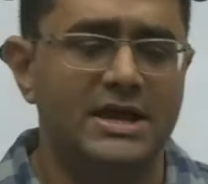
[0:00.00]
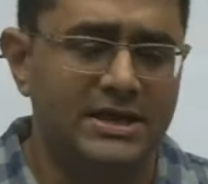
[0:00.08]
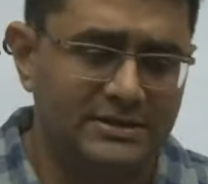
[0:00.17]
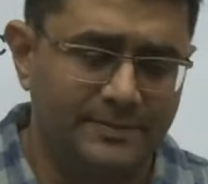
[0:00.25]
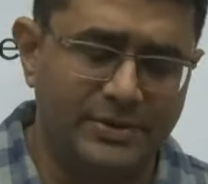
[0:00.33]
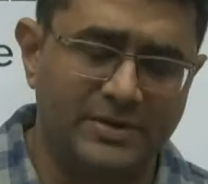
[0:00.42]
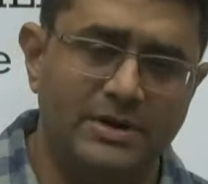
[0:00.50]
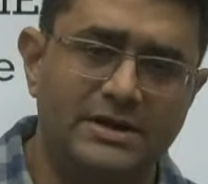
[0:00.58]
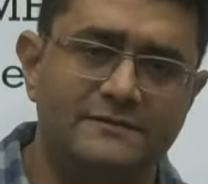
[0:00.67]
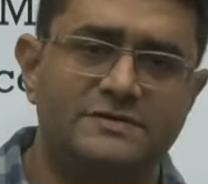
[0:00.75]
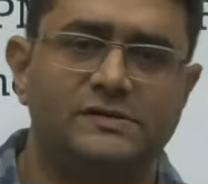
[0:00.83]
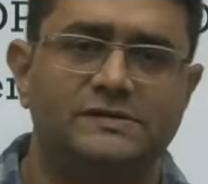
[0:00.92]
the
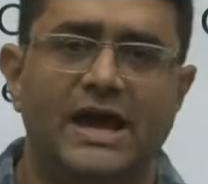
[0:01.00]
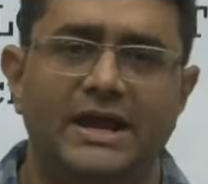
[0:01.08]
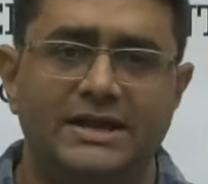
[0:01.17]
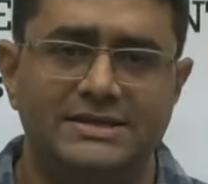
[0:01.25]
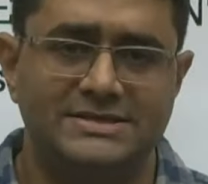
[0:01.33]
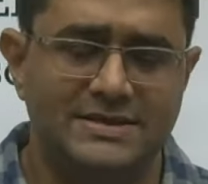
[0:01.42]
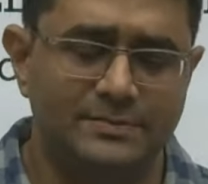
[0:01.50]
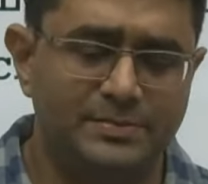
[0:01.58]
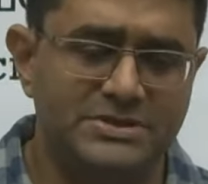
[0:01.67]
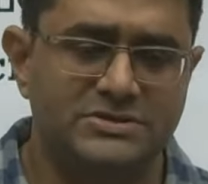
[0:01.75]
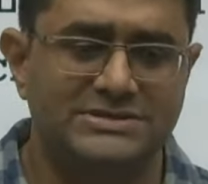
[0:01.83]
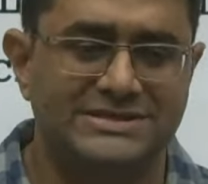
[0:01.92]
primitive society, the
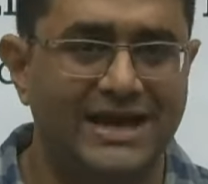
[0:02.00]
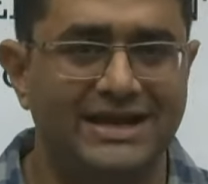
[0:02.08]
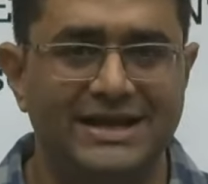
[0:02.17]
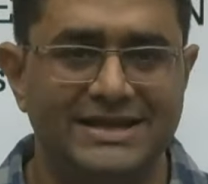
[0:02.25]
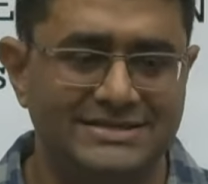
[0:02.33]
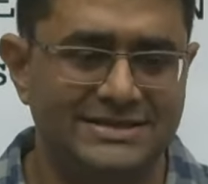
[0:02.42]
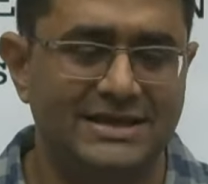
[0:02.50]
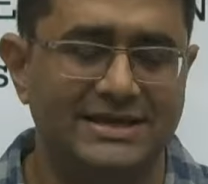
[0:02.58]
simple societies,